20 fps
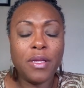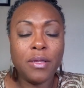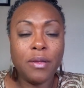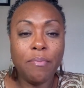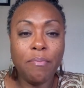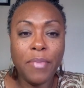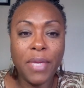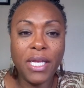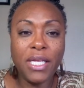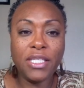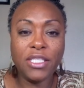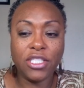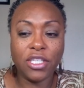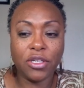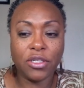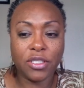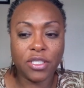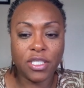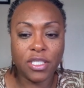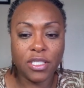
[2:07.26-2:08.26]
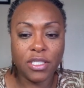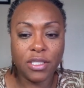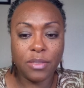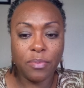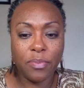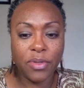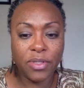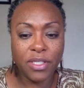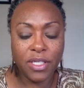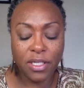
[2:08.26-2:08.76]
many churches,
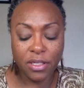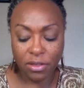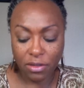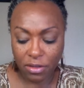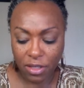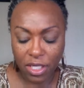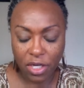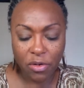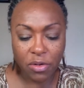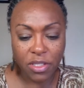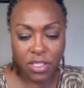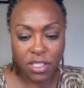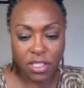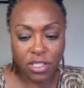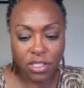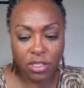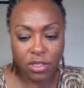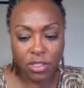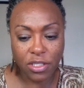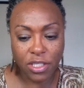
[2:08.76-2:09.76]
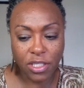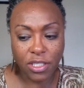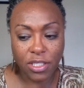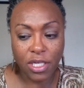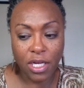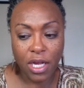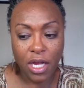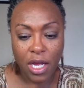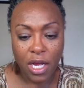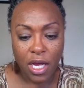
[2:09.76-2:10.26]
particularly Christian churches,
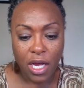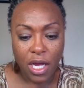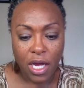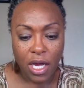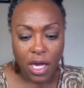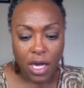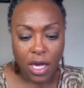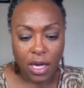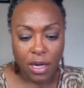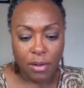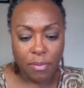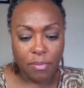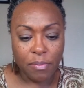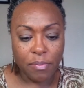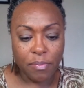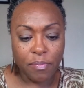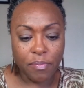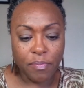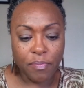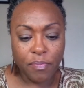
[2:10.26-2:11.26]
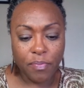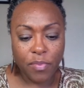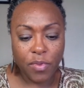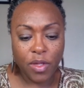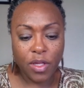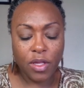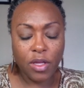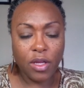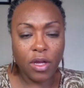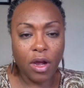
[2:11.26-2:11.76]

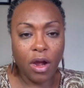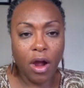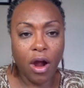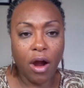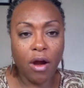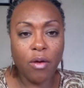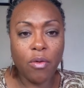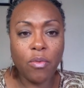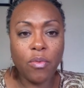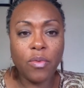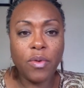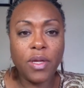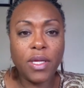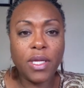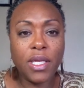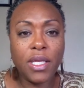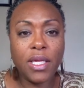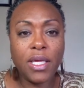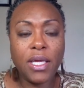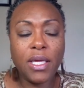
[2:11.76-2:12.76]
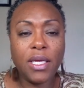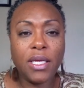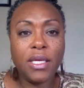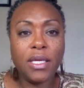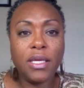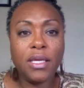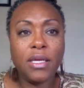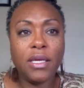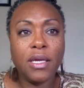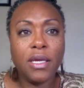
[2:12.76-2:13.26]
are
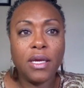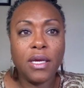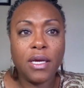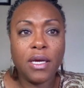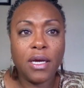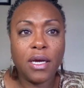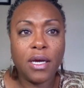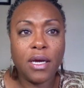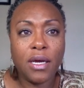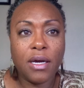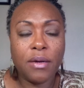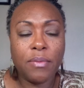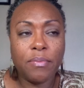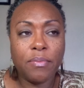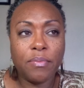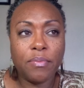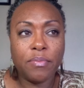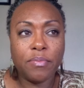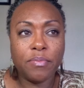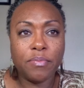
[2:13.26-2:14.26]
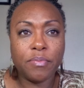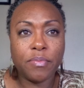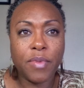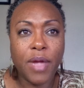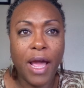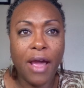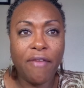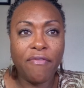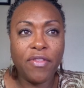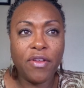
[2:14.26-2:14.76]
really
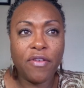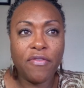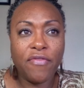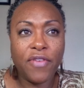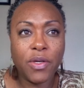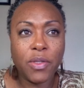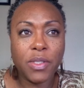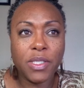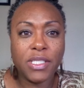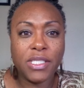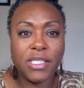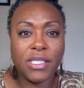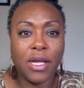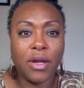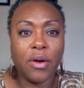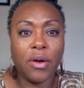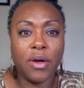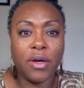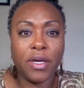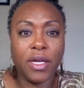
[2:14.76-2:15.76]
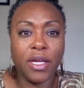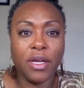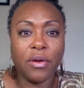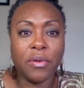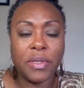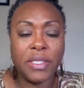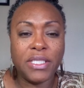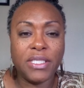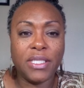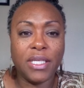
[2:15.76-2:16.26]
have their focus set on
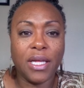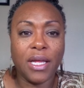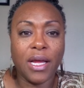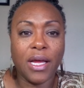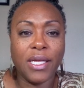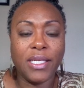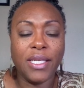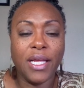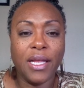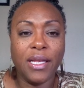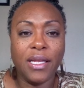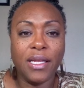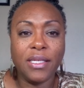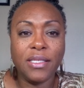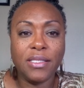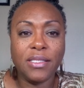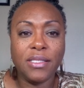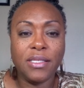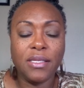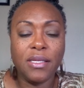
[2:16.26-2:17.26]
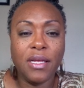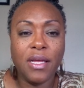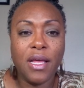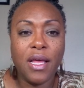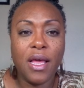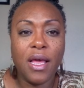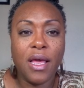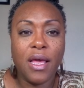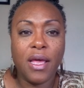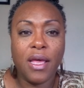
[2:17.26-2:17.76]
increasing attendance
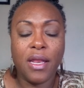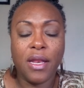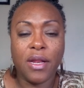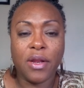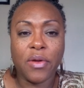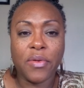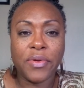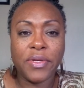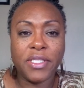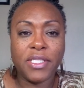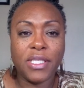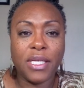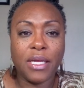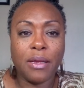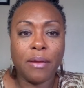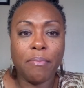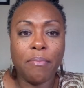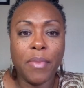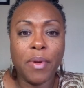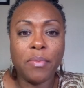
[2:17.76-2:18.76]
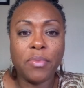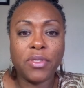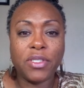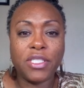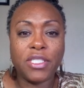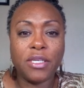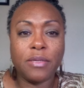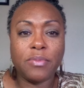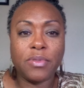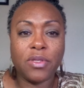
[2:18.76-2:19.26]
and increasing
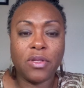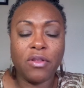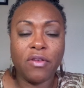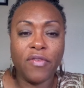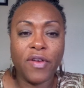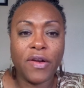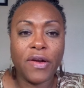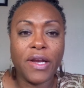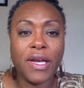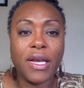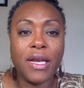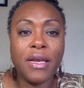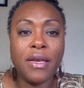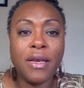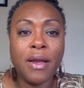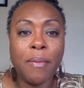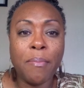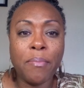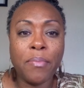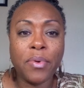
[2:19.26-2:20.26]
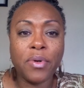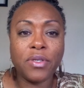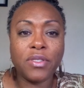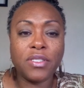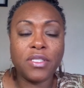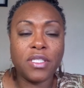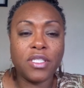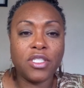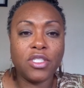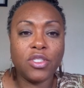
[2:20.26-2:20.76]
membership. So they're very
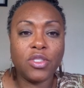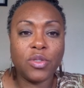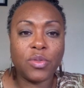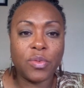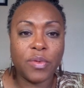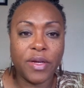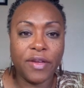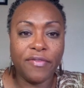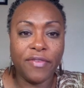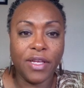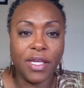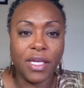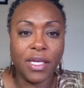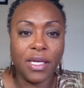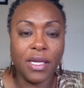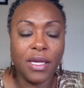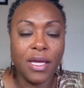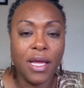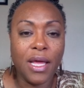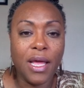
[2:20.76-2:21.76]
numbers driven.